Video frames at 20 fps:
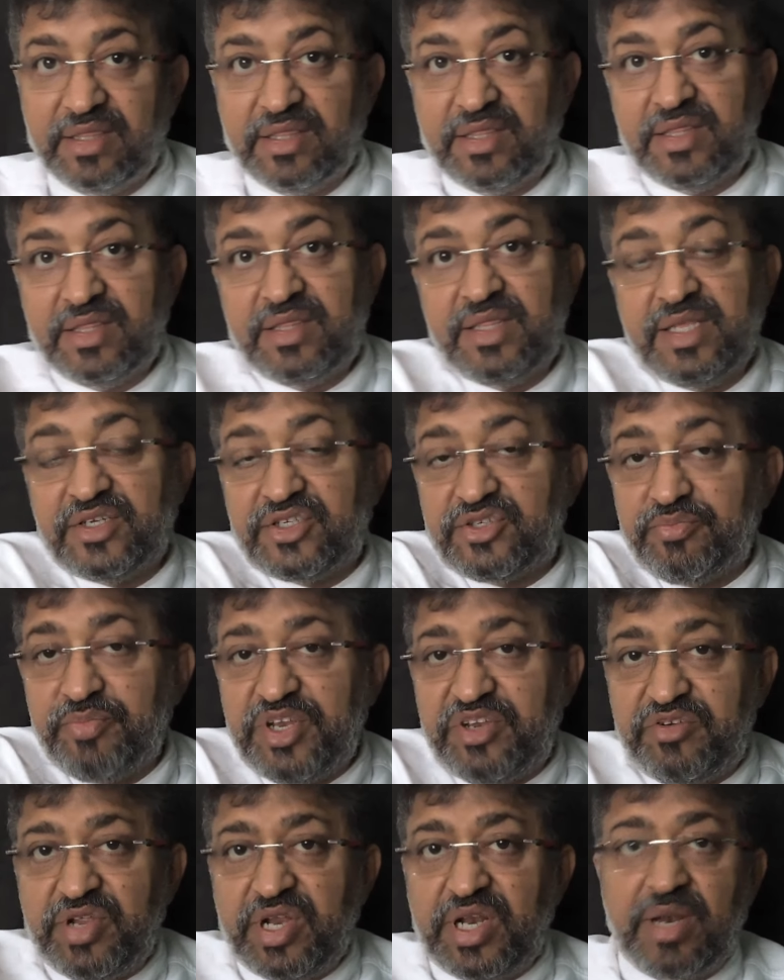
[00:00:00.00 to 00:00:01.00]
This
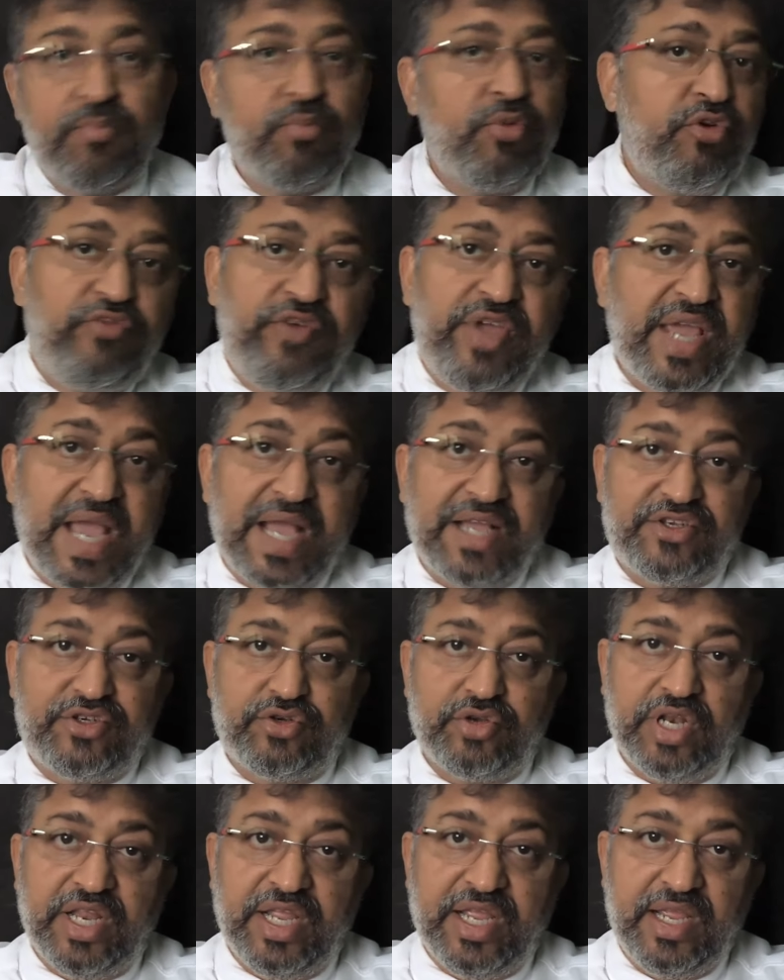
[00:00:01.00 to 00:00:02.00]
material are moving
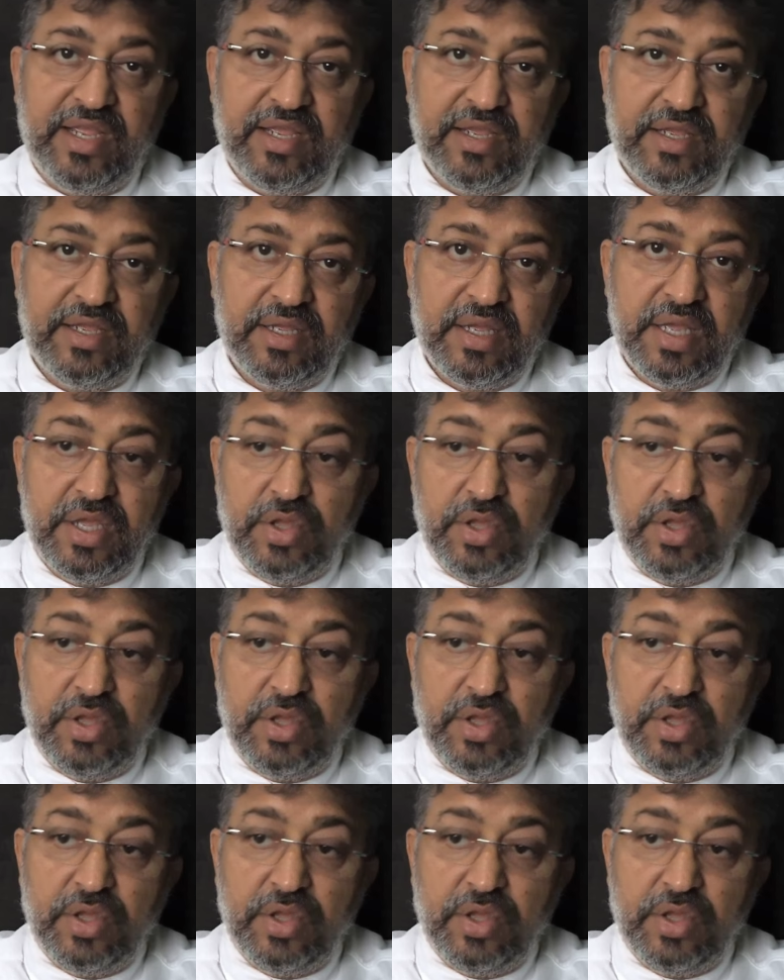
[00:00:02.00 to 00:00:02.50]
actually.